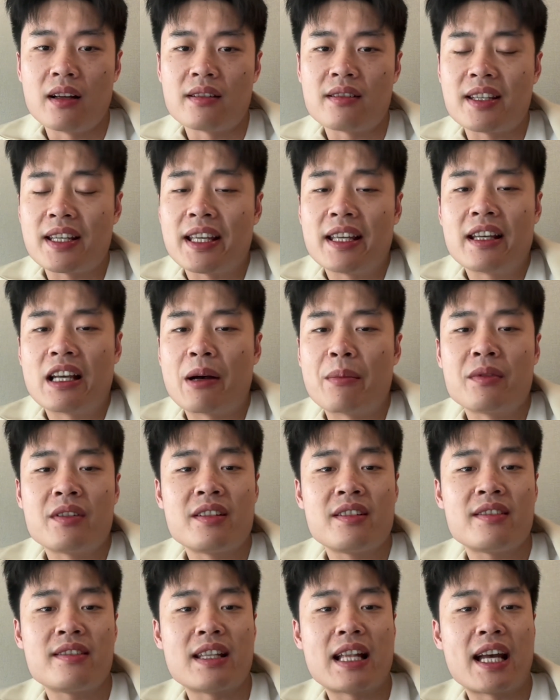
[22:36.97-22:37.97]
Thinking
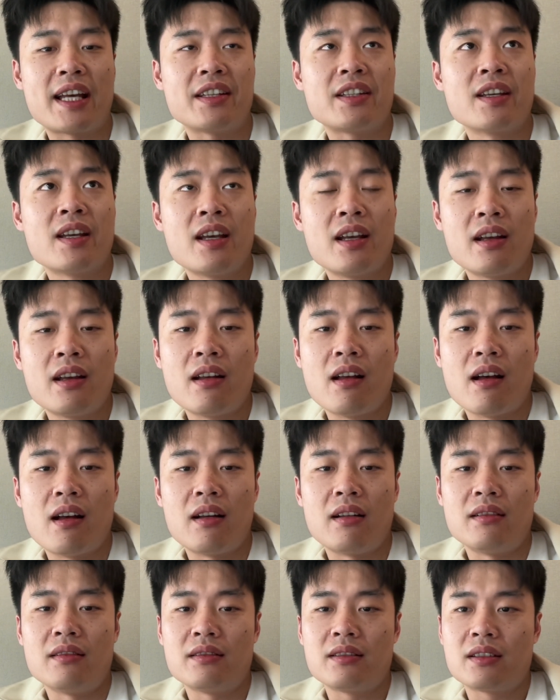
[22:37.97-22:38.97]
companies like
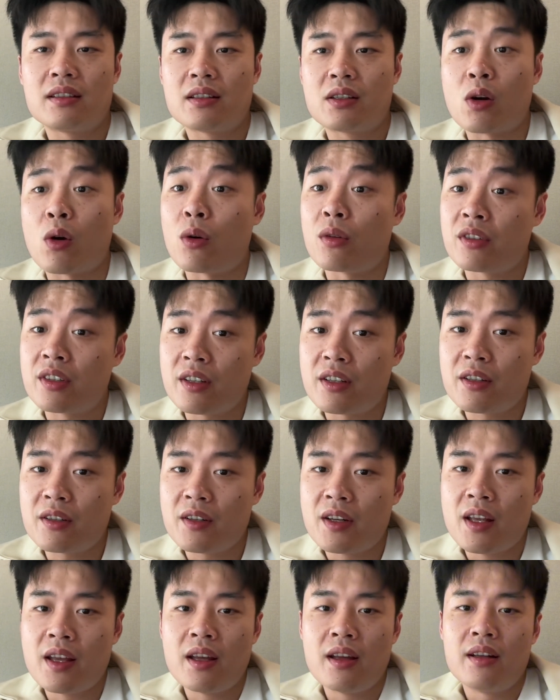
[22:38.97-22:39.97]
uh,
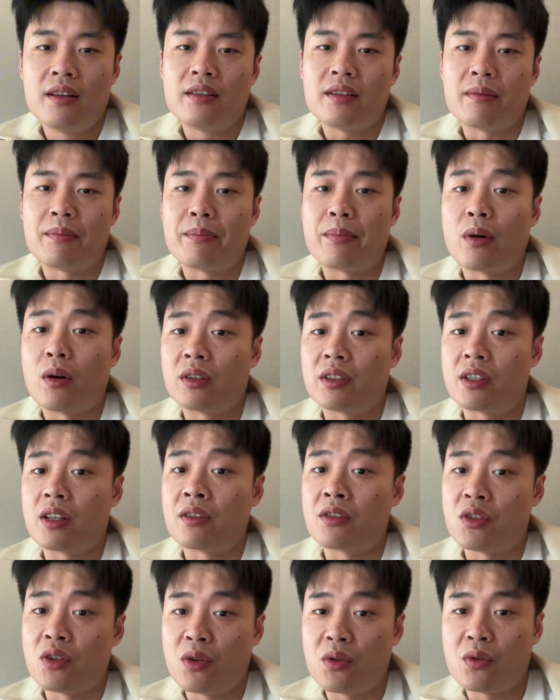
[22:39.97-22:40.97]
Corsair, the
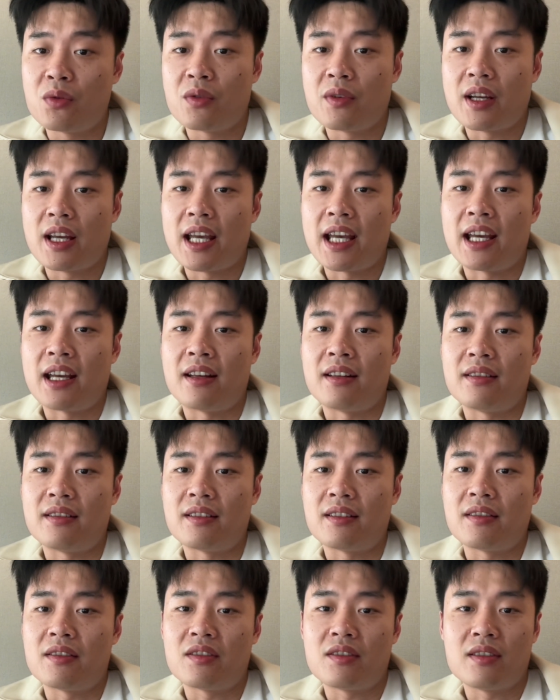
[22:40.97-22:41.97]
Bot.new, and
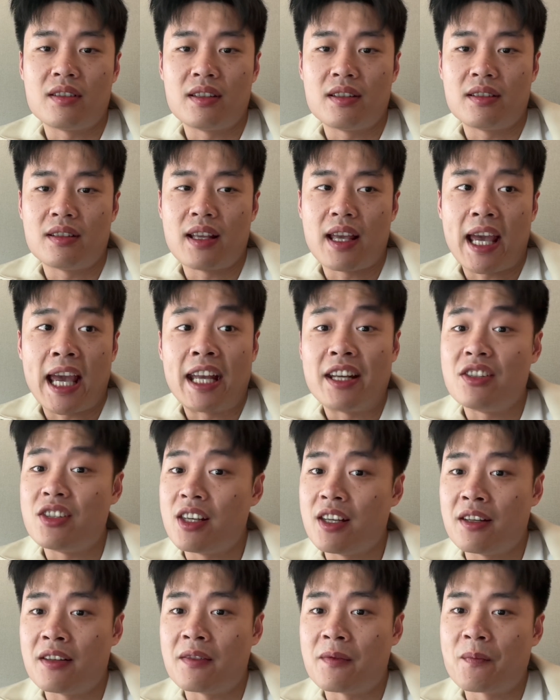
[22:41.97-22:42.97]

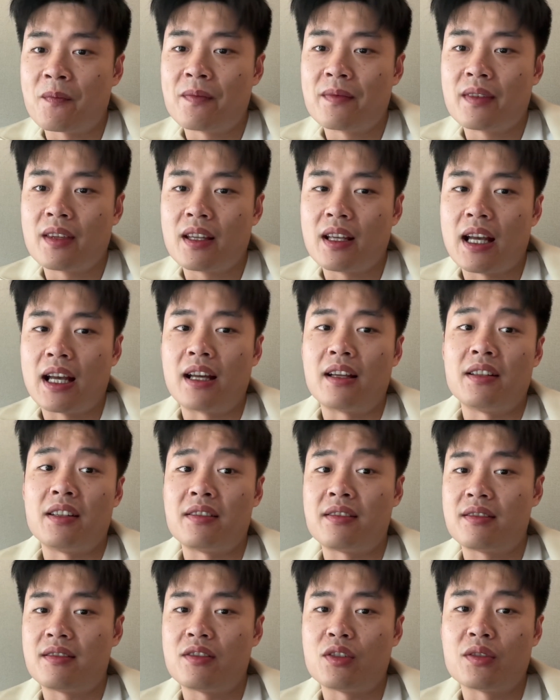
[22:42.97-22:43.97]
Heijin, and
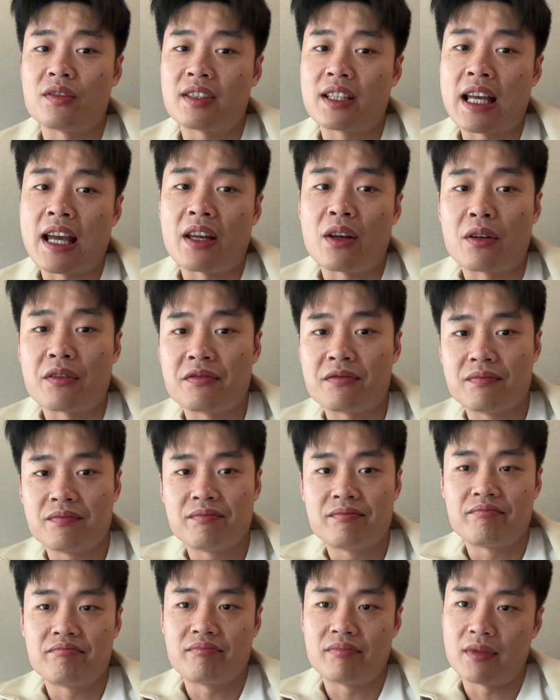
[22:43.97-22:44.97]
it's those kind of
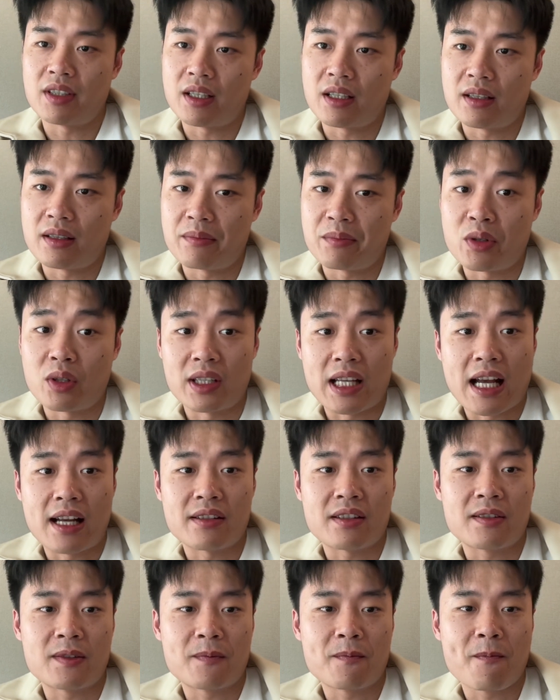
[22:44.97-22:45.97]

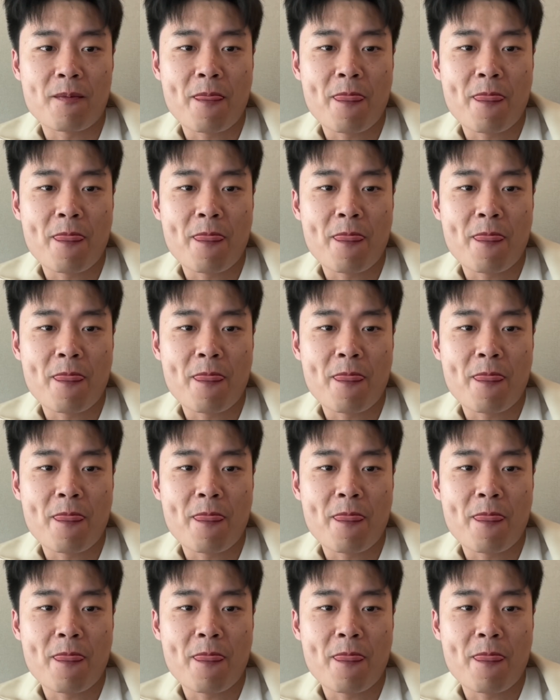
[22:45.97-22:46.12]
products.